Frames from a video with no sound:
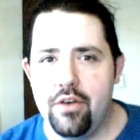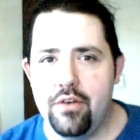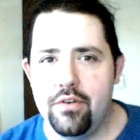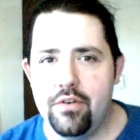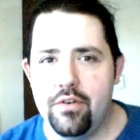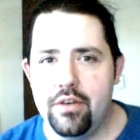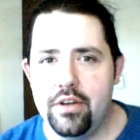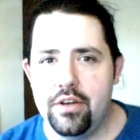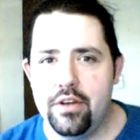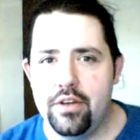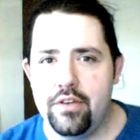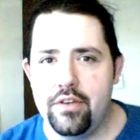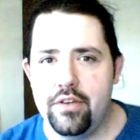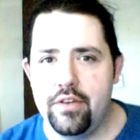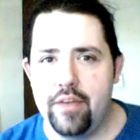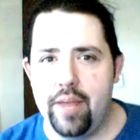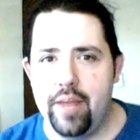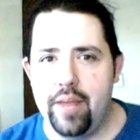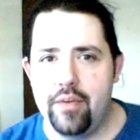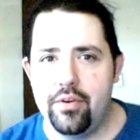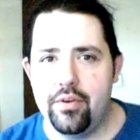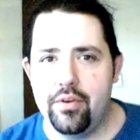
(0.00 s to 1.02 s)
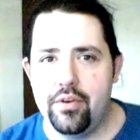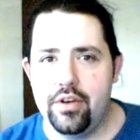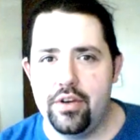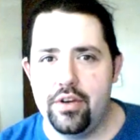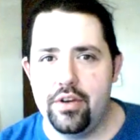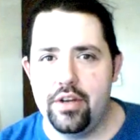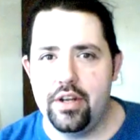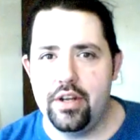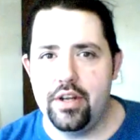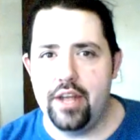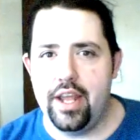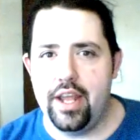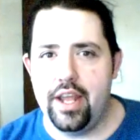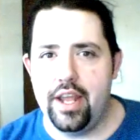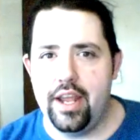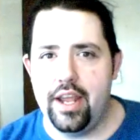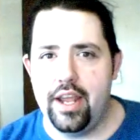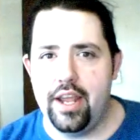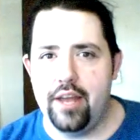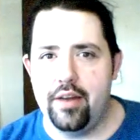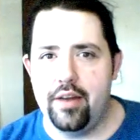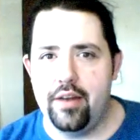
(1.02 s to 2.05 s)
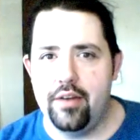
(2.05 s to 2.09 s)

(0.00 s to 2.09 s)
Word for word: his neighborhood and